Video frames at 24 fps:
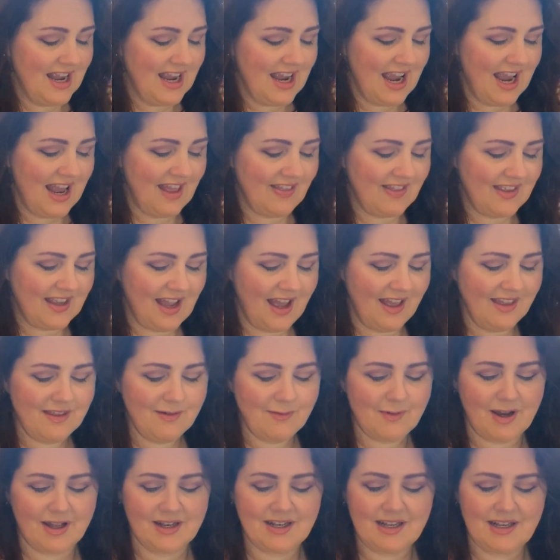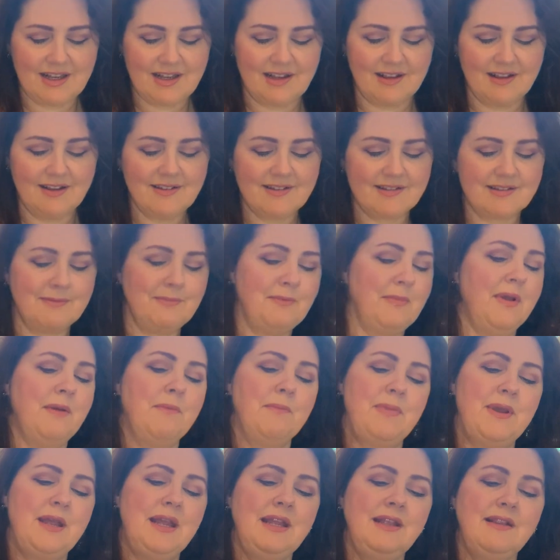And the other one is some
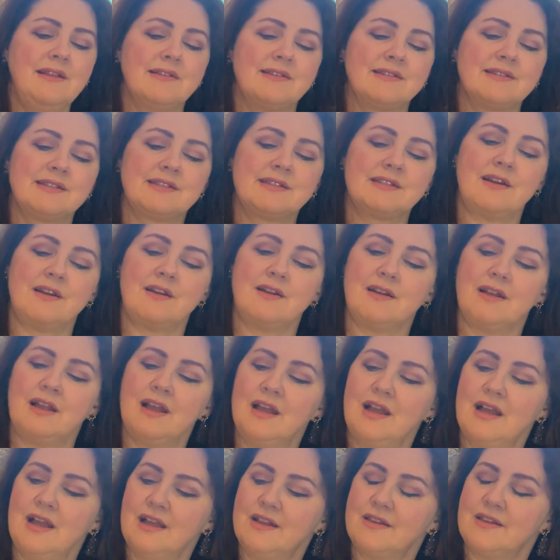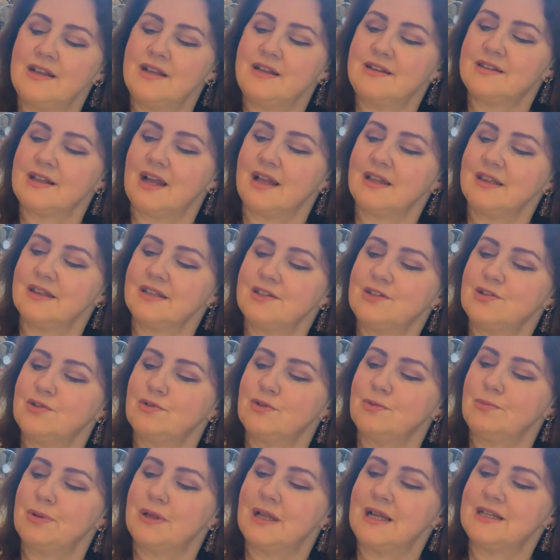pins. So these are
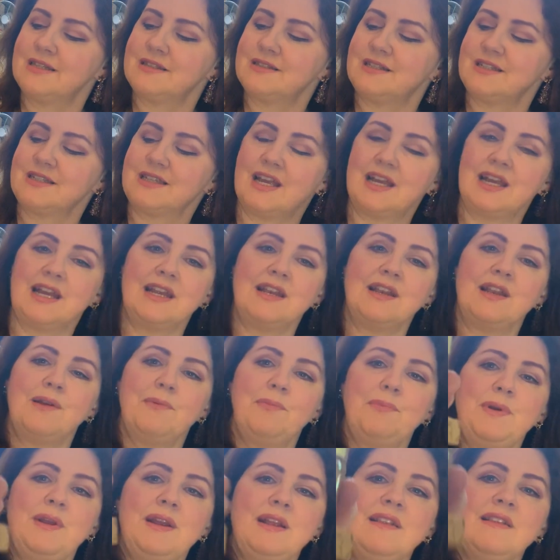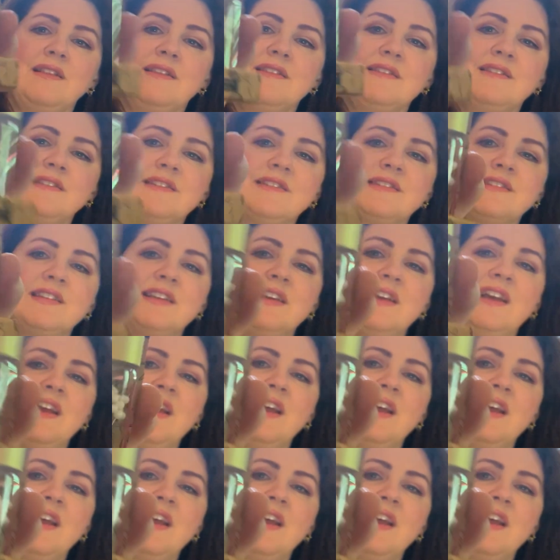little plastic head pins.